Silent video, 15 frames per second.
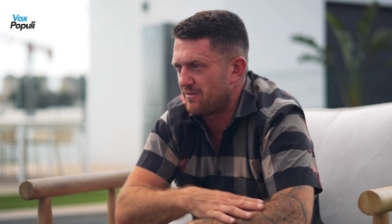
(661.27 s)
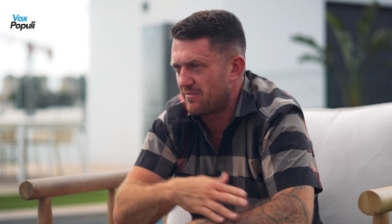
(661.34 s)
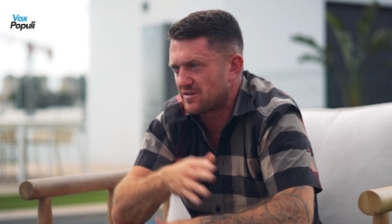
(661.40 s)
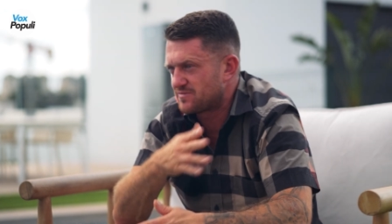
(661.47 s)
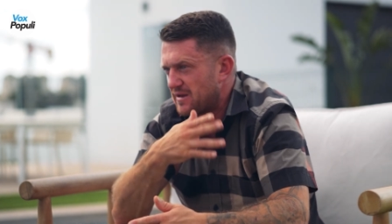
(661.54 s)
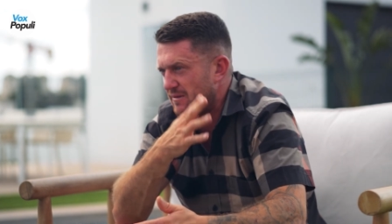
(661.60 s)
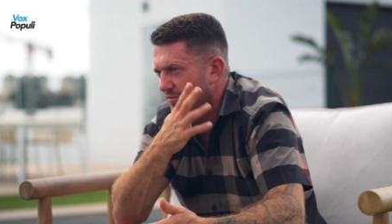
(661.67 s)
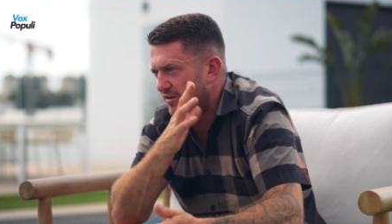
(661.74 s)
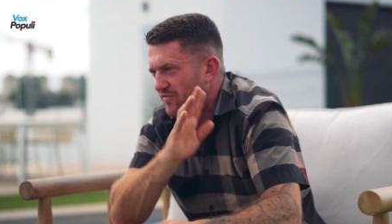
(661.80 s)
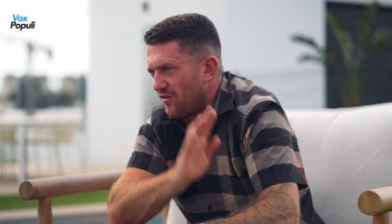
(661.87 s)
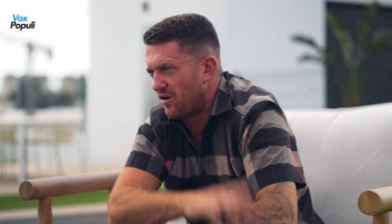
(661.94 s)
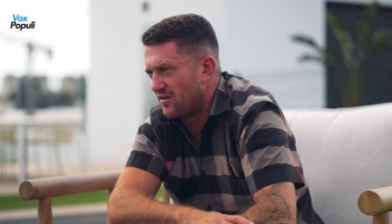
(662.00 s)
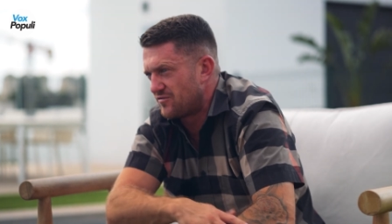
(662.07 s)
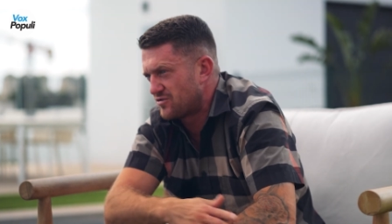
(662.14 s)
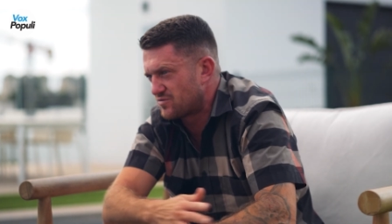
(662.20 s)
It must be
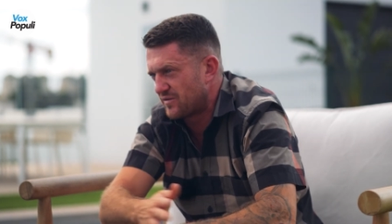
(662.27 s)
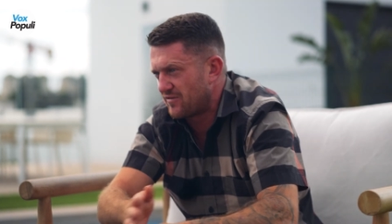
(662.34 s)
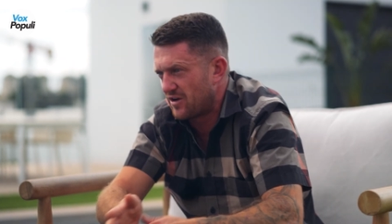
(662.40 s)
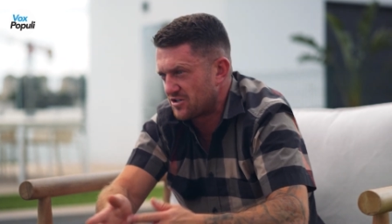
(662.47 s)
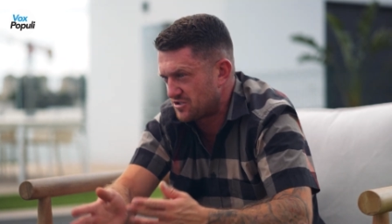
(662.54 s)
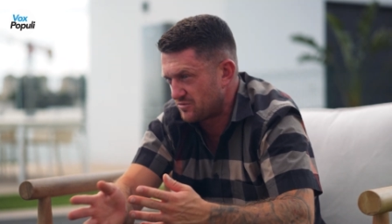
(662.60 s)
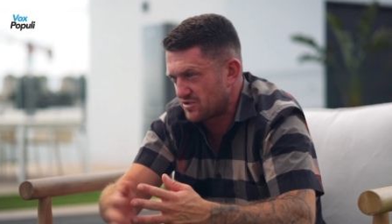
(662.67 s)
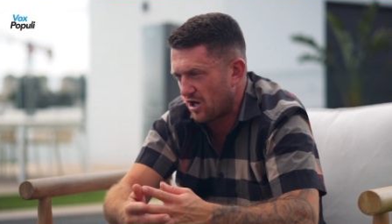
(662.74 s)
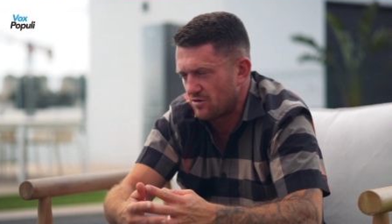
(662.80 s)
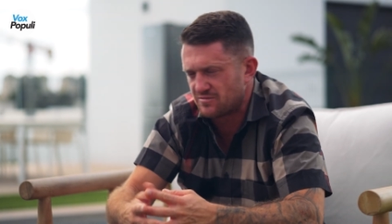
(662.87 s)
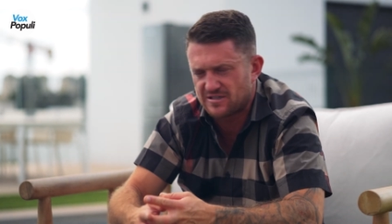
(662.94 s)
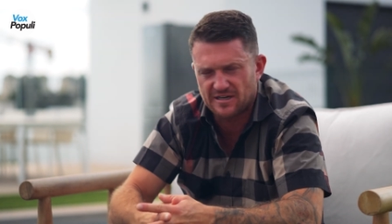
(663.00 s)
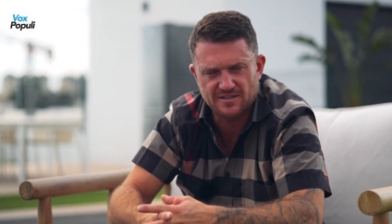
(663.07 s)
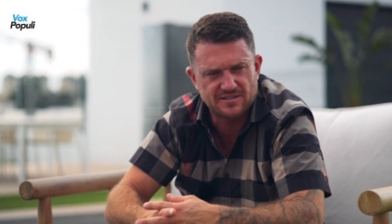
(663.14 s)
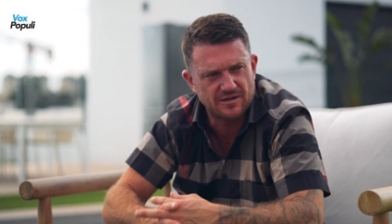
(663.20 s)
MI5 who's with her. She was
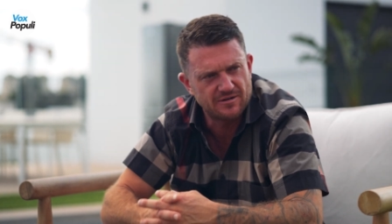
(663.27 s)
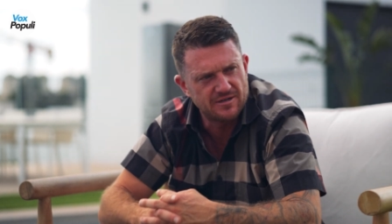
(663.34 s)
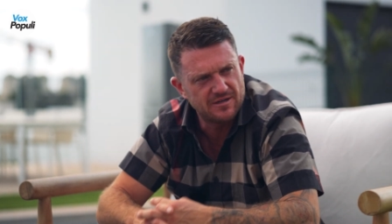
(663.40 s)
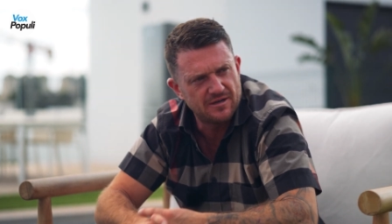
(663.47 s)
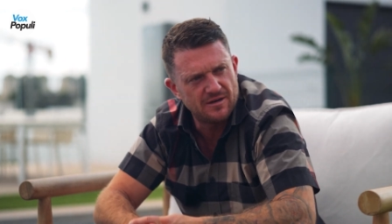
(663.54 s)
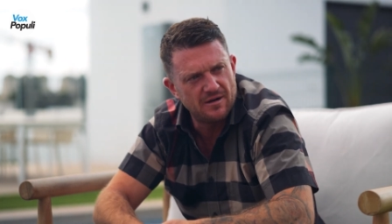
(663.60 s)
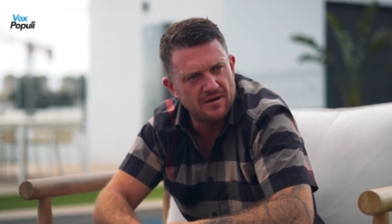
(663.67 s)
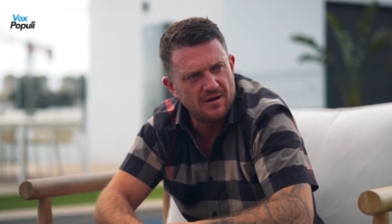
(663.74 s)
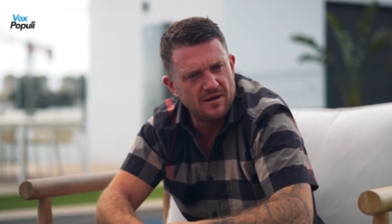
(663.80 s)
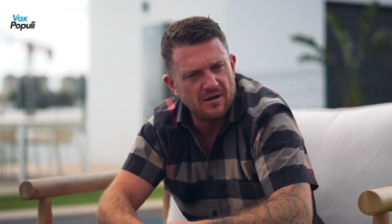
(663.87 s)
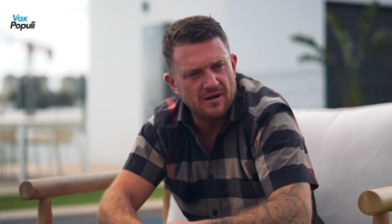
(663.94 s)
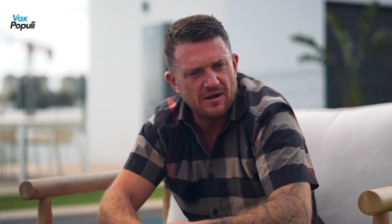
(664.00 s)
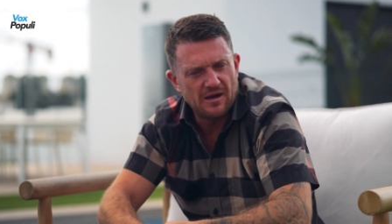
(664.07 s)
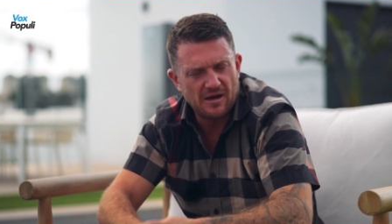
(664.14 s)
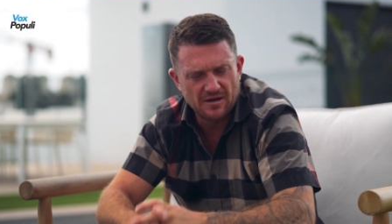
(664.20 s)
Home Secretary.
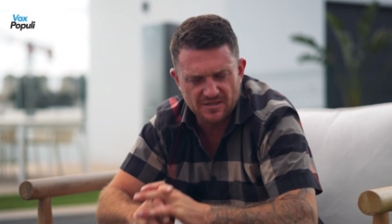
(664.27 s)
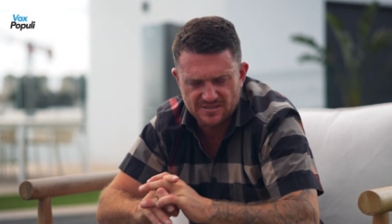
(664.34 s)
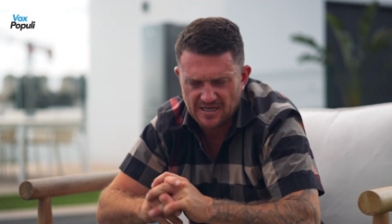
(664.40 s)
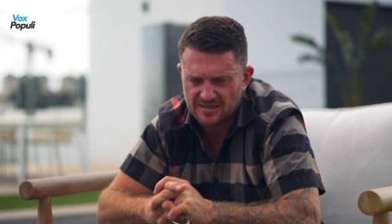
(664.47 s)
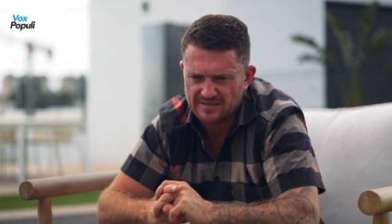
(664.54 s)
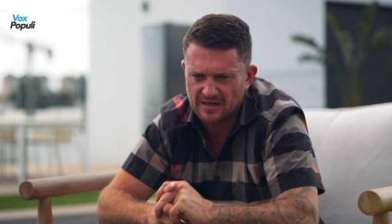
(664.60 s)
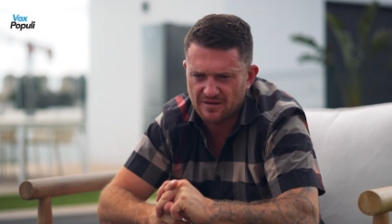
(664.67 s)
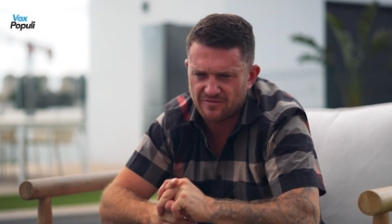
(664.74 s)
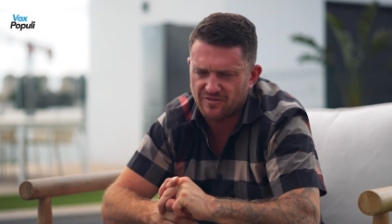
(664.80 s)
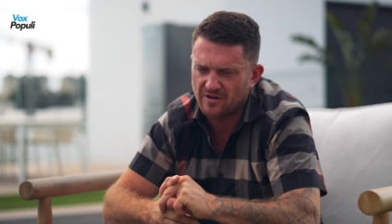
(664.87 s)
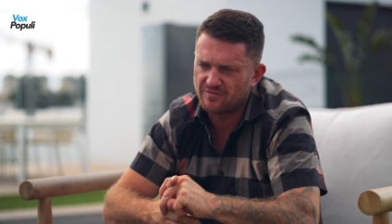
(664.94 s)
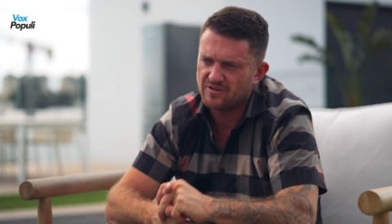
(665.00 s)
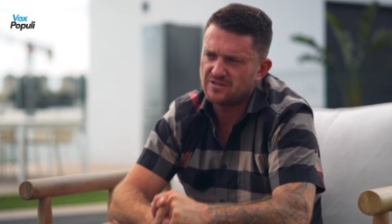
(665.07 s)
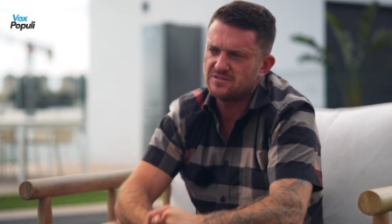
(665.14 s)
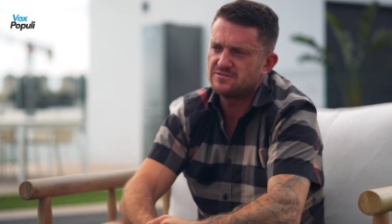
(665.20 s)
And I sat down in
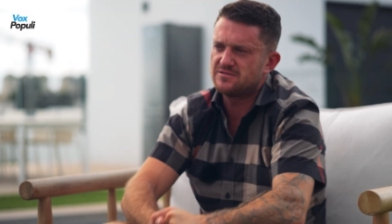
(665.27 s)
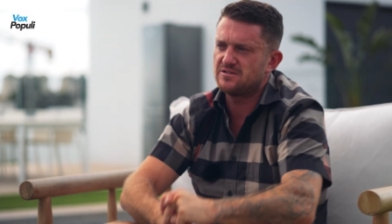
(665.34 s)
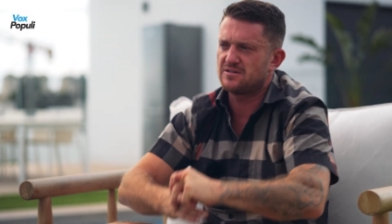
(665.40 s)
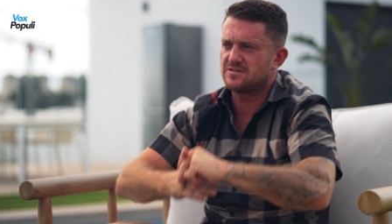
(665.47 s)
front of her.